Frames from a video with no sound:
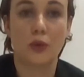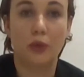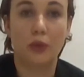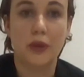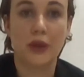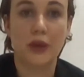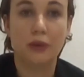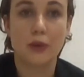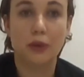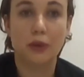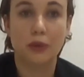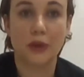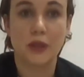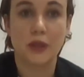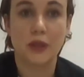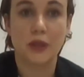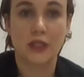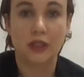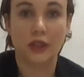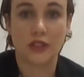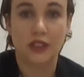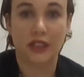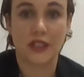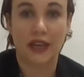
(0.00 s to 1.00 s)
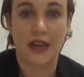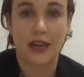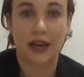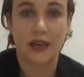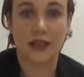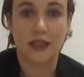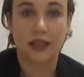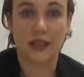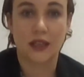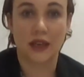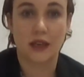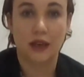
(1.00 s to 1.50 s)
we were really looking
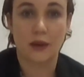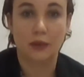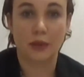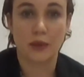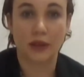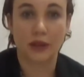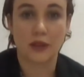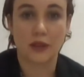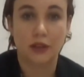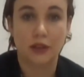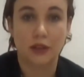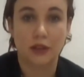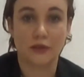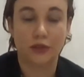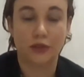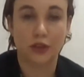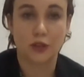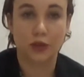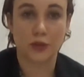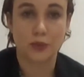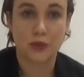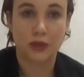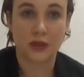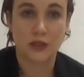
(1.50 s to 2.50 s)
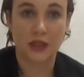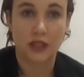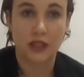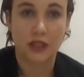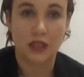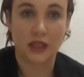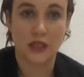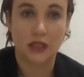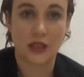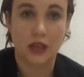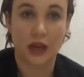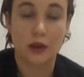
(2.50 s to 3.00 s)
at a lot of groups
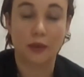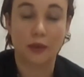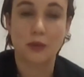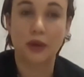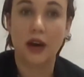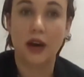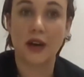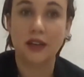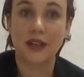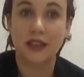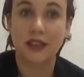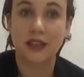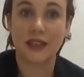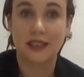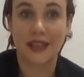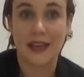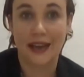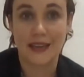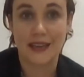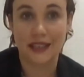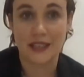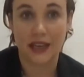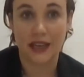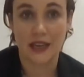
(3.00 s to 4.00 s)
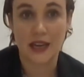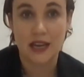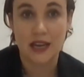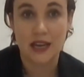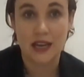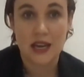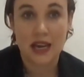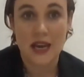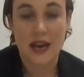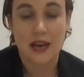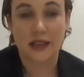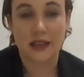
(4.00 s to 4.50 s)
in Ghana, Kenya,
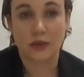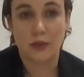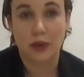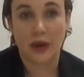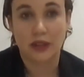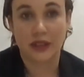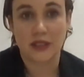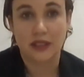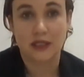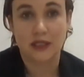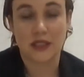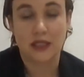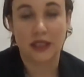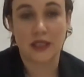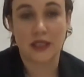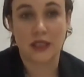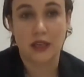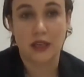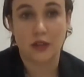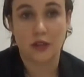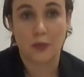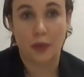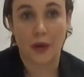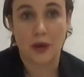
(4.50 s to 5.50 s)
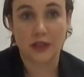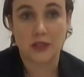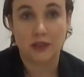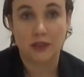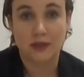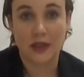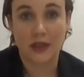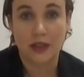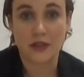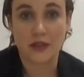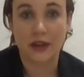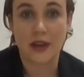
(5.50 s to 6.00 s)
as well as in other parts
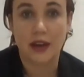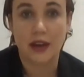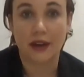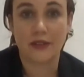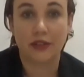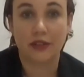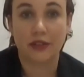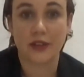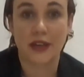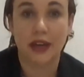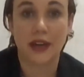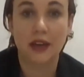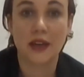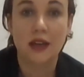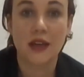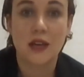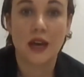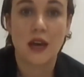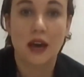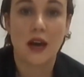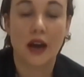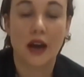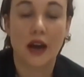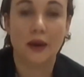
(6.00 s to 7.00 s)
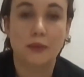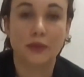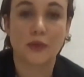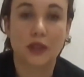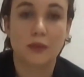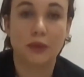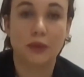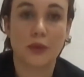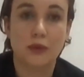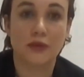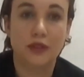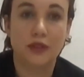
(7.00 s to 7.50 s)
of Southern Africa,
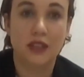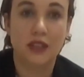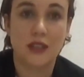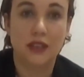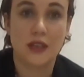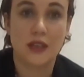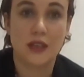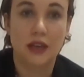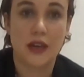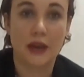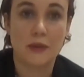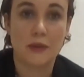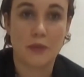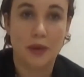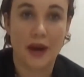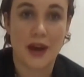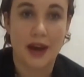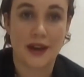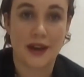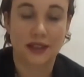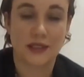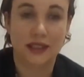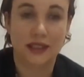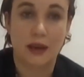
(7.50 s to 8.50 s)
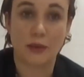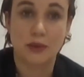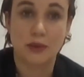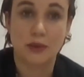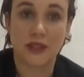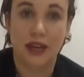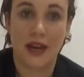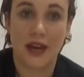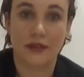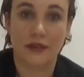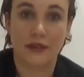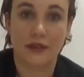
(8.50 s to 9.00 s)
some of the impacts that
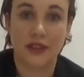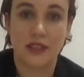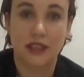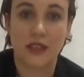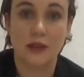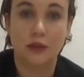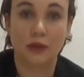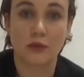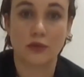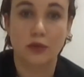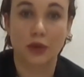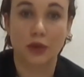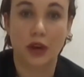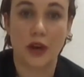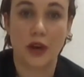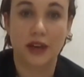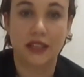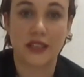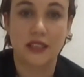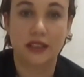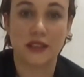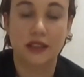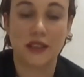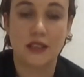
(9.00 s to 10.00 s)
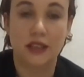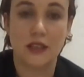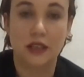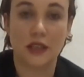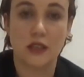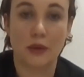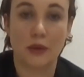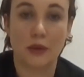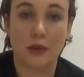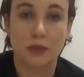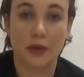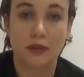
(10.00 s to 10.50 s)
was having regarding
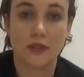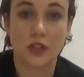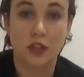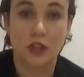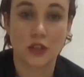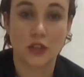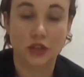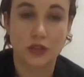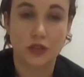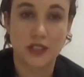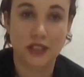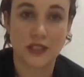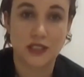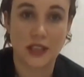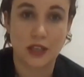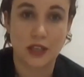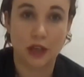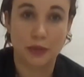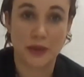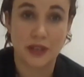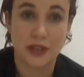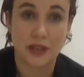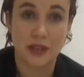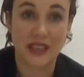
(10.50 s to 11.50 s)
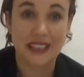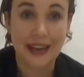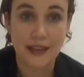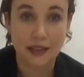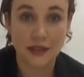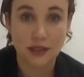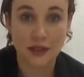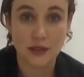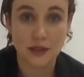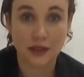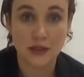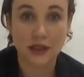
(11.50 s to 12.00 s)
the number of surgeries that are being
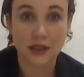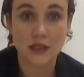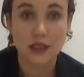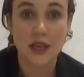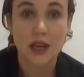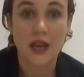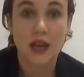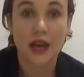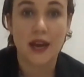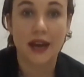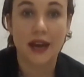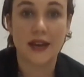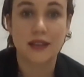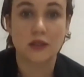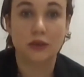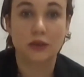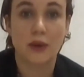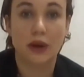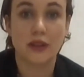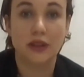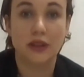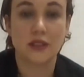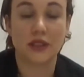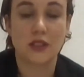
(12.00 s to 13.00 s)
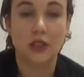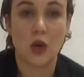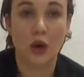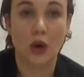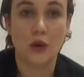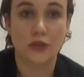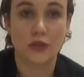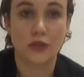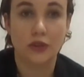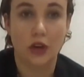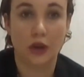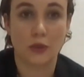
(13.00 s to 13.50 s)
canceled, as well as the
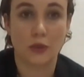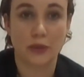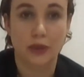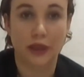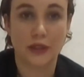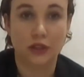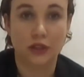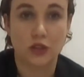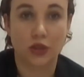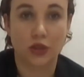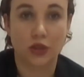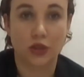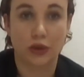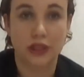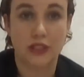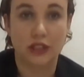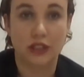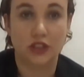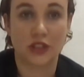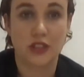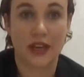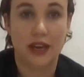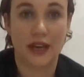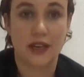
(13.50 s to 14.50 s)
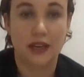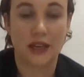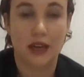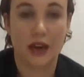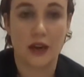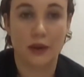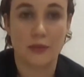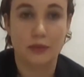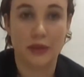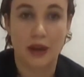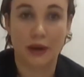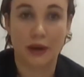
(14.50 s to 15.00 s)
overall blood shortage that,
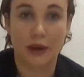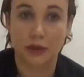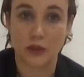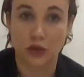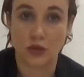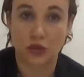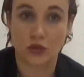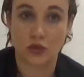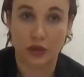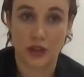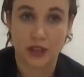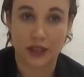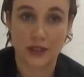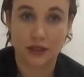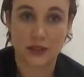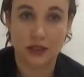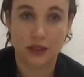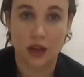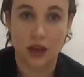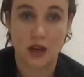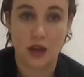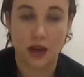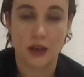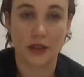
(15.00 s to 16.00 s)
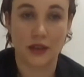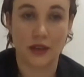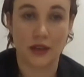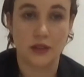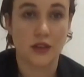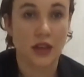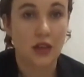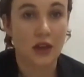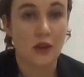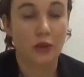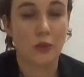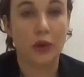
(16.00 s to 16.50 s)
that restricts
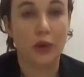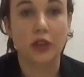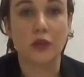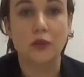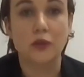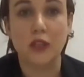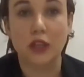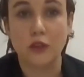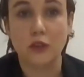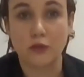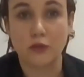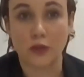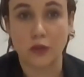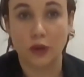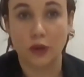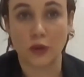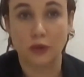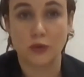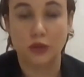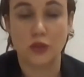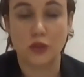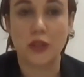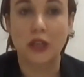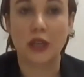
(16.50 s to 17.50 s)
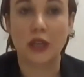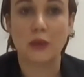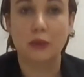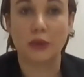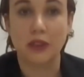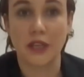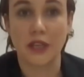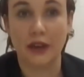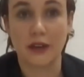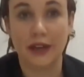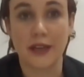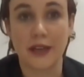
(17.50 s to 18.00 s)
on what you need for treating
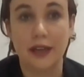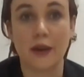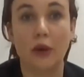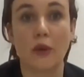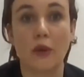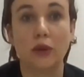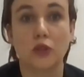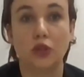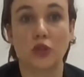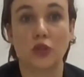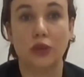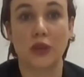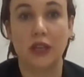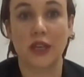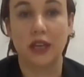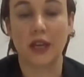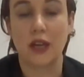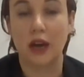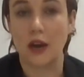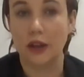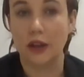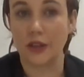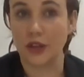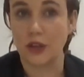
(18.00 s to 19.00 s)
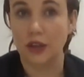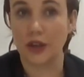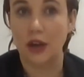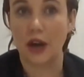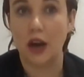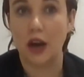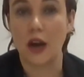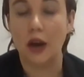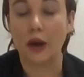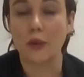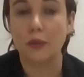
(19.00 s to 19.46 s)
malaria or treating other